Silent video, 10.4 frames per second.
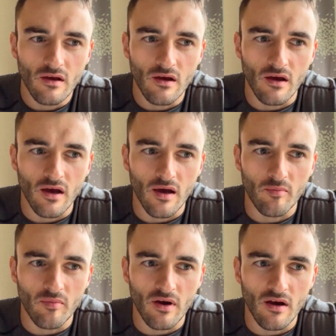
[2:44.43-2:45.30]

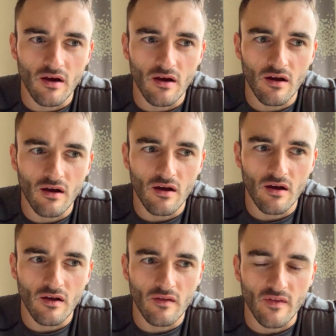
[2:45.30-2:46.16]

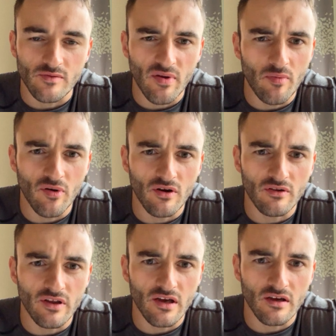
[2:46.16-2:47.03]
There's people
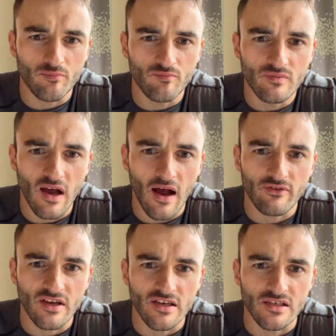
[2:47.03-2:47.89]
that are
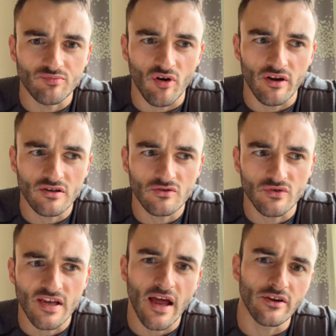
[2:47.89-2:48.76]
advertising this product who are
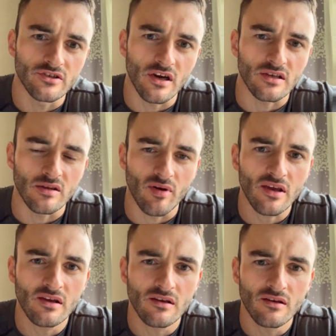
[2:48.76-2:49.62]
10 years younger than
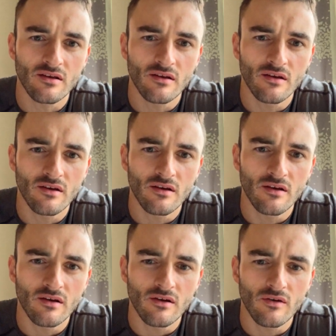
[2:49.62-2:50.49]
me.
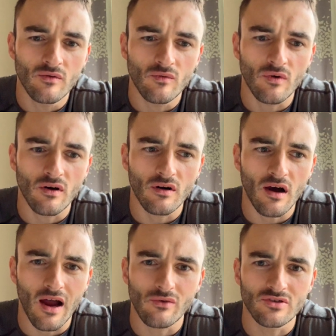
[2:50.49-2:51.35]
Well,
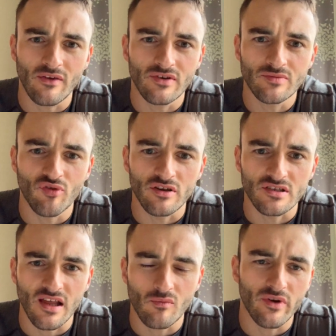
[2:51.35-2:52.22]
I was having this product
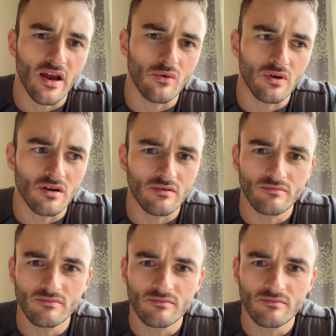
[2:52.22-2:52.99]
then when they were